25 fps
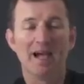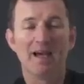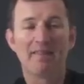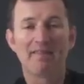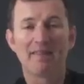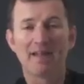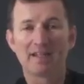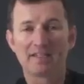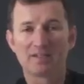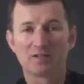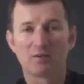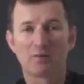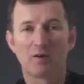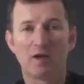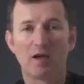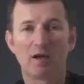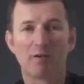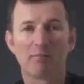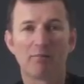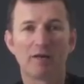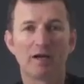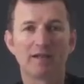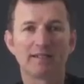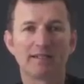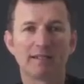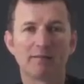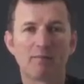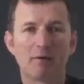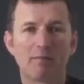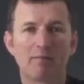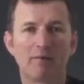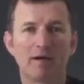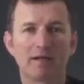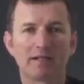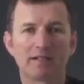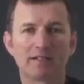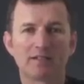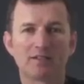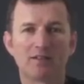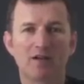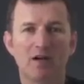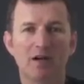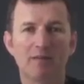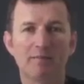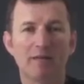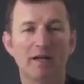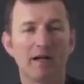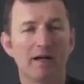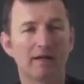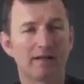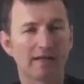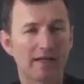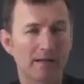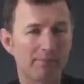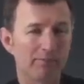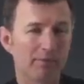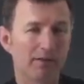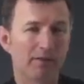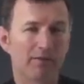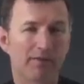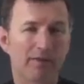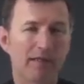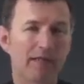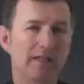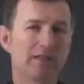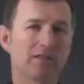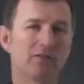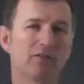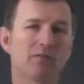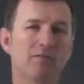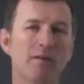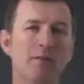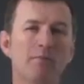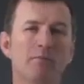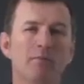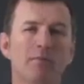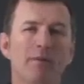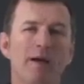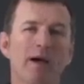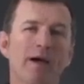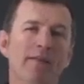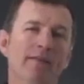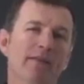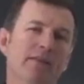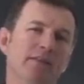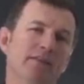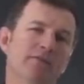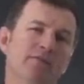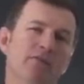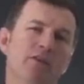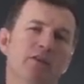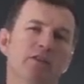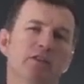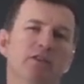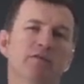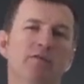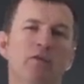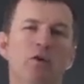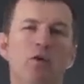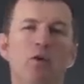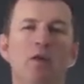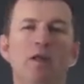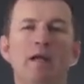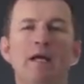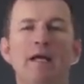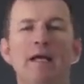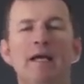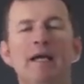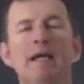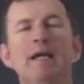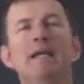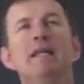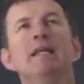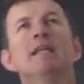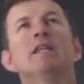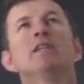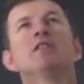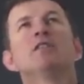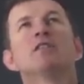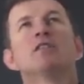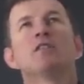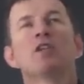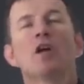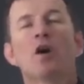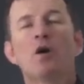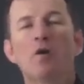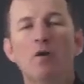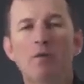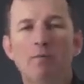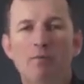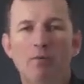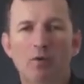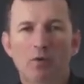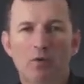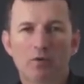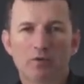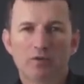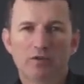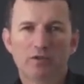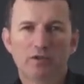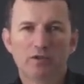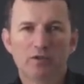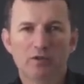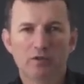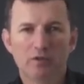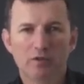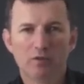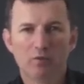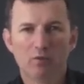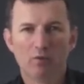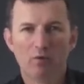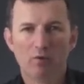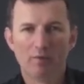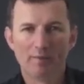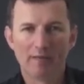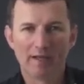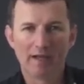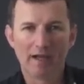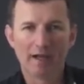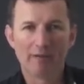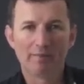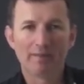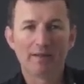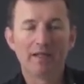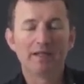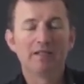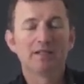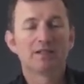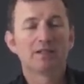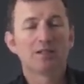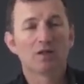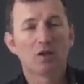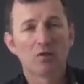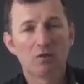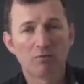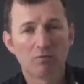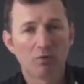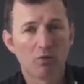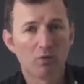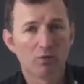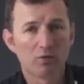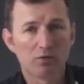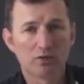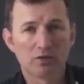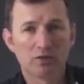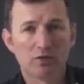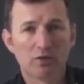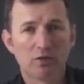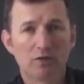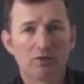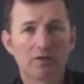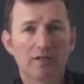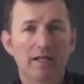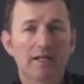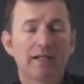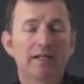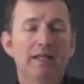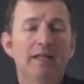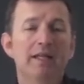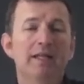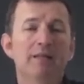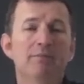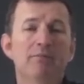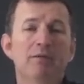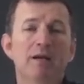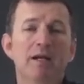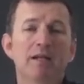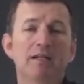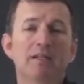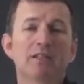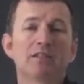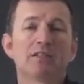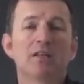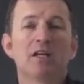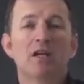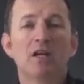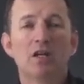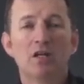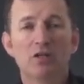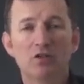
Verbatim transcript: And that's the way I break down my practice time. Now, a couple of things to remember about this. First of all, it is so important to do your warming up and so important to do your technique practice.